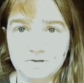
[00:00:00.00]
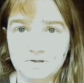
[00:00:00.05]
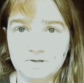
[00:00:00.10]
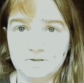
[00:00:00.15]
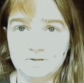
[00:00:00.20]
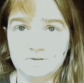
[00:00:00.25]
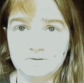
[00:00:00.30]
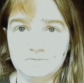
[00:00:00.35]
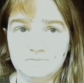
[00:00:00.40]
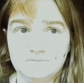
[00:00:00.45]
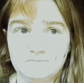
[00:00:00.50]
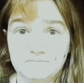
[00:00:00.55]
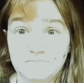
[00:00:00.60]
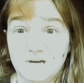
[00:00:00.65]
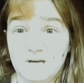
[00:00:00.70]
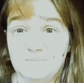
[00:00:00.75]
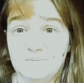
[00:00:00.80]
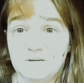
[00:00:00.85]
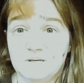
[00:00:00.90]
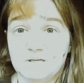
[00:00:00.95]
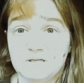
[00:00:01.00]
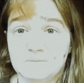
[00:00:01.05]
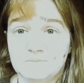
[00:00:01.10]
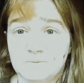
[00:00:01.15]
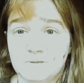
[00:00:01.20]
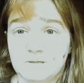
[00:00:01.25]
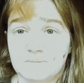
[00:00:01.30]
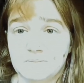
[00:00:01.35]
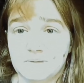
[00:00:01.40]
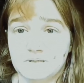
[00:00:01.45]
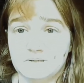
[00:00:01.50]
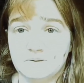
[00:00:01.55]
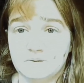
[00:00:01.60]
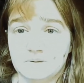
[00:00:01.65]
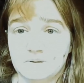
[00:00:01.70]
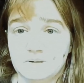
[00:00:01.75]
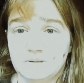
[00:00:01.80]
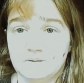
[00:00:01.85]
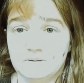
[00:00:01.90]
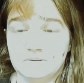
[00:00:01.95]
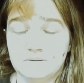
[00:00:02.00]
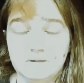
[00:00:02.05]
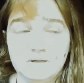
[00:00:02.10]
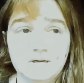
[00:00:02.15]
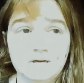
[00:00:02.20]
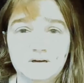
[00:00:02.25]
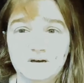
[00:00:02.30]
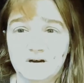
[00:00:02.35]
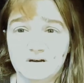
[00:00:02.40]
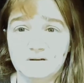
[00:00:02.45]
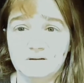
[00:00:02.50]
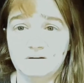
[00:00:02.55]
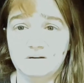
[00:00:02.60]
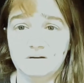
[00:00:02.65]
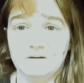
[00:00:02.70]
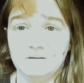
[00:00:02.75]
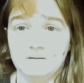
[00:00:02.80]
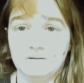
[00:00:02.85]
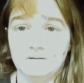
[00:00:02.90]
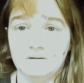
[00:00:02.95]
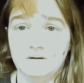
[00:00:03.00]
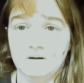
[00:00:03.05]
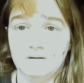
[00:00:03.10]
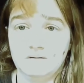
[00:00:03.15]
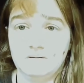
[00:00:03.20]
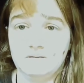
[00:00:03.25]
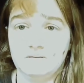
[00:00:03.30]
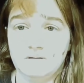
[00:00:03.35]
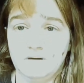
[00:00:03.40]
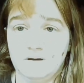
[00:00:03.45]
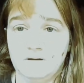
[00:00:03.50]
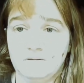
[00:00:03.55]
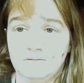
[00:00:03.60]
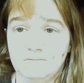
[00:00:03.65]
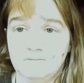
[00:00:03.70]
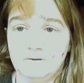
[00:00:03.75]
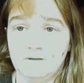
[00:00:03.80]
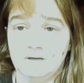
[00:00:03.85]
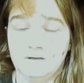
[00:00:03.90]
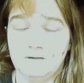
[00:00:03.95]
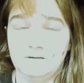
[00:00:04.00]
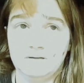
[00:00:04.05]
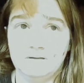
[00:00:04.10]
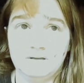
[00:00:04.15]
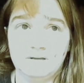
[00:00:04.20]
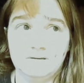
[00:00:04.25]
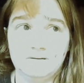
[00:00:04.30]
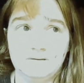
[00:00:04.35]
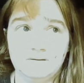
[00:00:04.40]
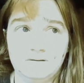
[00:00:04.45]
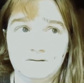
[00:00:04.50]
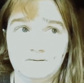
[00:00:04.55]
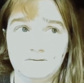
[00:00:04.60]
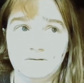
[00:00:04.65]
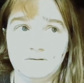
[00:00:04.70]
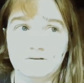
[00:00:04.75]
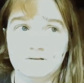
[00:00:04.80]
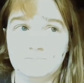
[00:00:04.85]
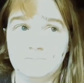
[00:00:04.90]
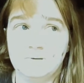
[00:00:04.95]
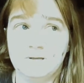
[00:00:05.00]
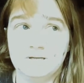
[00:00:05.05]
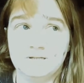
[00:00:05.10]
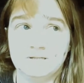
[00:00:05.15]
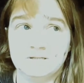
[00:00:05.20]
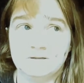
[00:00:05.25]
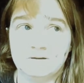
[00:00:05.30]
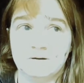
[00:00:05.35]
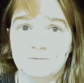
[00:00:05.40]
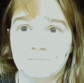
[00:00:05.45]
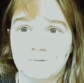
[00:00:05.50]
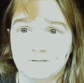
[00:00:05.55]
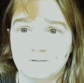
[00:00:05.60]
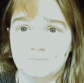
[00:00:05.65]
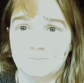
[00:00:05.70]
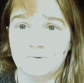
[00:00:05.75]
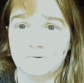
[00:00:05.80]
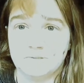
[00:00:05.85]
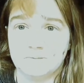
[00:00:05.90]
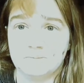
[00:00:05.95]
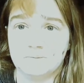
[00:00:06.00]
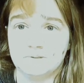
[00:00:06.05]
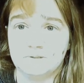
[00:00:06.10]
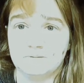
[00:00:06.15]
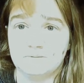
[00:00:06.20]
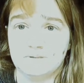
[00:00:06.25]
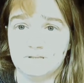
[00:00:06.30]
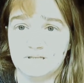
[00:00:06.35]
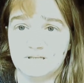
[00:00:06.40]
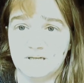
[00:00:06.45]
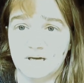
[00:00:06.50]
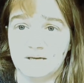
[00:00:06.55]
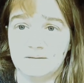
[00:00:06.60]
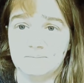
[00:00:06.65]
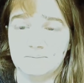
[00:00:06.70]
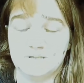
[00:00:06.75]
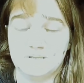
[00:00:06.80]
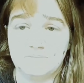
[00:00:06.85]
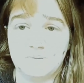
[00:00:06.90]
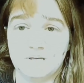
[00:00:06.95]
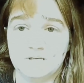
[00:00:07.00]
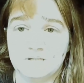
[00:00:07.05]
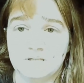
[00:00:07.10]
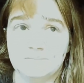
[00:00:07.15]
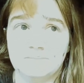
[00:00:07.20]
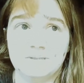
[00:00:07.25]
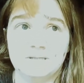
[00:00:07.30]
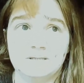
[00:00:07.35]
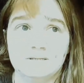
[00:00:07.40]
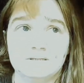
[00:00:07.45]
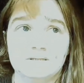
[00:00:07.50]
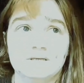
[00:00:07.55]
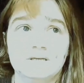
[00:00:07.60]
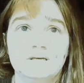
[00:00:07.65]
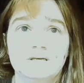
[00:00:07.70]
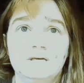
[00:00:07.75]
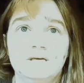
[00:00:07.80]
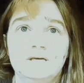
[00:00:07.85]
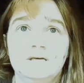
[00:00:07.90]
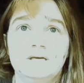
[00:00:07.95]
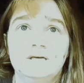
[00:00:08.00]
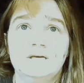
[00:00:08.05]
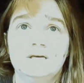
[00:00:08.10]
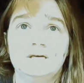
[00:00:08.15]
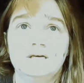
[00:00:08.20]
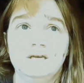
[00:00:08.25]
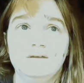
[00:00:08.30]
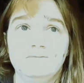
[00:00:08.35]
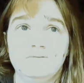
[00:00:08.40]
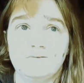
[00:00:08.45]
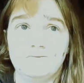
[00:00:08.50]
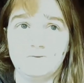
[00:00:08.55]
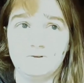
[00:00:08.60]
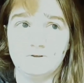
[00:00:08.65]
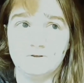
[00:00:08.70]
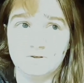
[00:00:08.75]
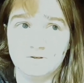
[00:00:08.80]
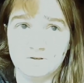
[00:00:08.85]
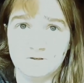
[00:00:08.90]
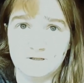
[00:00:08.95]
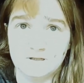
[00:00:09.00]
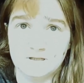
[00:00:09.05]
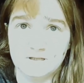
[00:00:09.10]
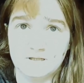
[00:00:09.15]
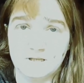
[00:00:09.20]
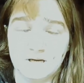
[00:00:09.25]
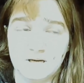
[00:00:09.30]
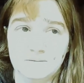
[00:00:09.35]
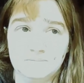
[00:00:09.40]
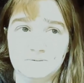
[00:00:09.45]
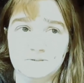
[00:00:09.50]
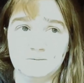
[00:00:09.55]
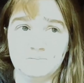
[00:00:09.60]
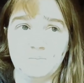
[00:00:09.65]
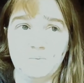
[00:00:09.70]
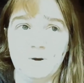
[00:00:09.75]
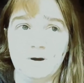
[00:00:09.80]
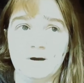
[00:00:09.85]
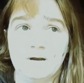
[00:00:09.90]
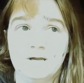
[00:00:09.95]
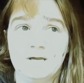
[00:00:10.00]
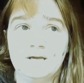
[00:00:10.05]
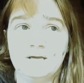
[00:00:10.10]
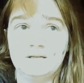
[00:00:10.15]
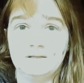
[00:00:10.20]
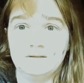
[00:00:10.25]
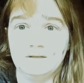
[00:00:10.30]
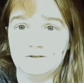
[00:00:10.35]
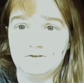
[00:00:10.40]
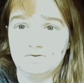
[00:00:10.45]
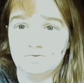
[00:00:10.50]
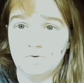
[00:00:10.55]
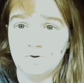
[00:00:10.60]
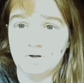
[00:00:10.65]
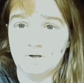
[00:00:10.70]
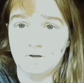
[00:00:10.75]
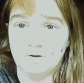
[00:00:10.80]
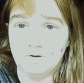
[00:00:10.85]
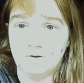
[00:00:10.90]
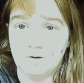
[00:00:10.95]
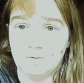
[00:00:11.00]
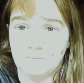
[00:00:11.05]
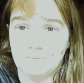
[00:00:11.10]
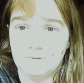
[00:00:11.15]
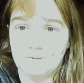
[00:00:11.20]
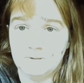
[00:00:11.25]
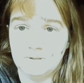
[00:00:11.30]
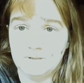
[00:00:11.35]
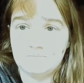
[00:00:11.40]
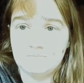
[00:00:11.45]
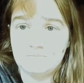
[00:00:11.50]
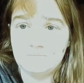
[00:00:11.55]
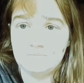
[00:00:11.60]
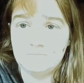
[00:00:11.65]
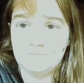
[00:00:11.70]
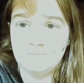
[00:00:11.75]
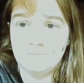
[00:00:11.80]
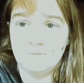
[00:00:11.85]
Torture you, maybe experiment on you. I don't know. I don't really. Those places are almost impossible to escape, especially because even if you could escape somewhere, they drug you up.